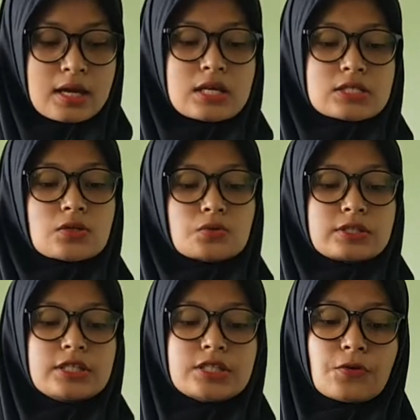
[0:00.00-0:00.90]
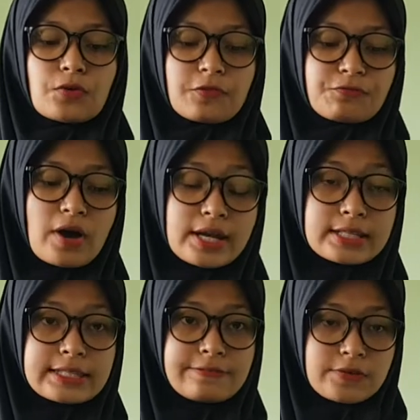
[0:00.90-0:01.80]
So teacher will find
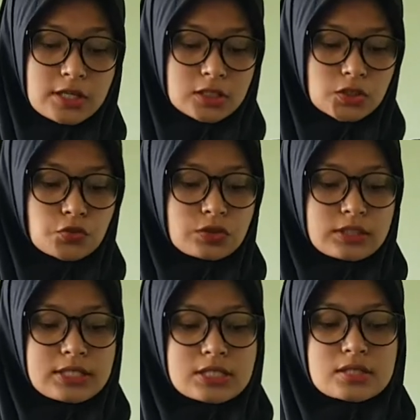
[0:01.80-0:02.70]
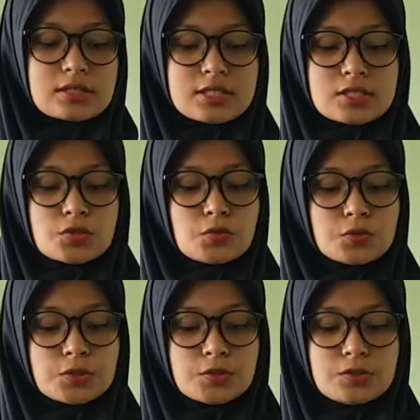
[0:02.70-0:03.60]
it difficult to teach these
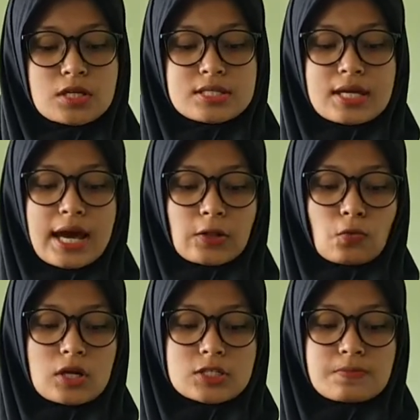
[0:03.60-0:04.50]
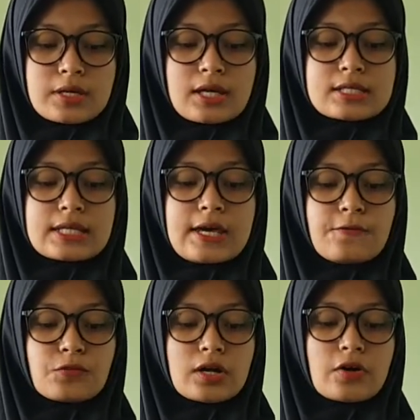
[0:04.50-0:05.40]
two students at once because
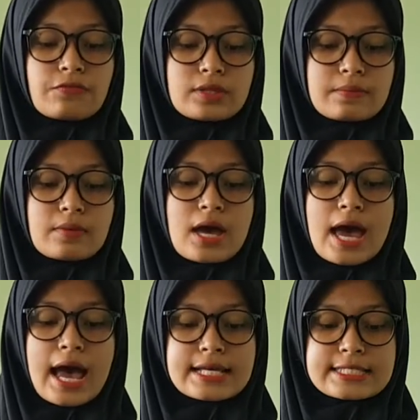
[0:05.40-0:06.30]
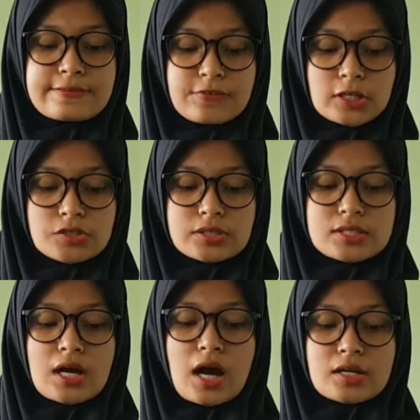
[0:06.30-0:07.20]
if one of them has
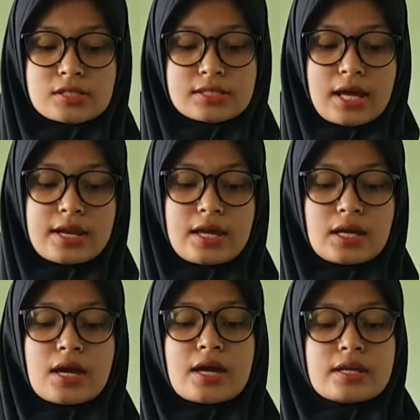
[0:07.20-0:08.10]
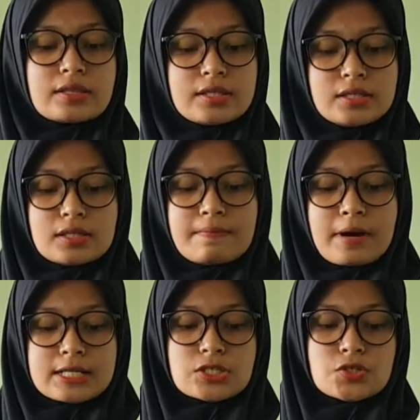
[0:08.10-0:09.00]
difficulty understanding, the teacher
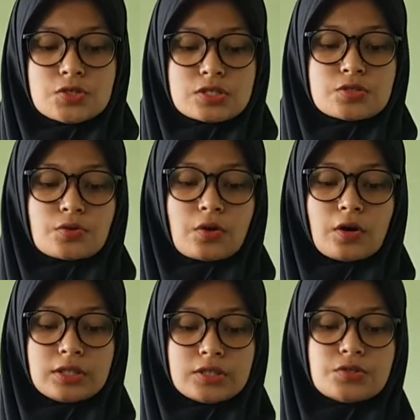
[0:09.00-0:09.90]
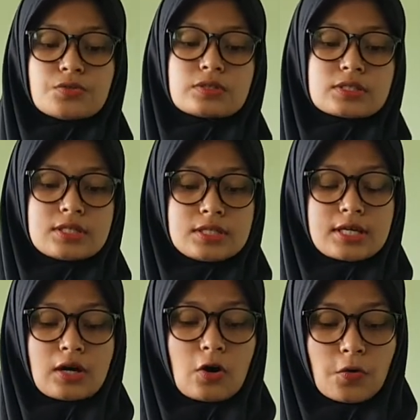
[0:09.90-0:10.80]
must choose to continue
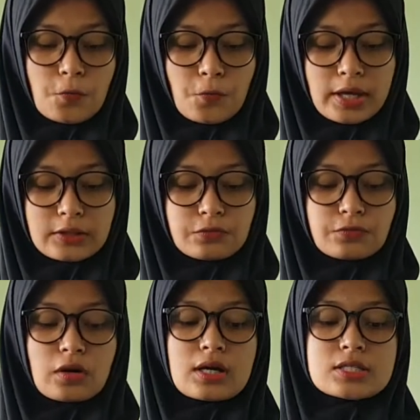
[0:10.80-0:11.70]
teaching or wait for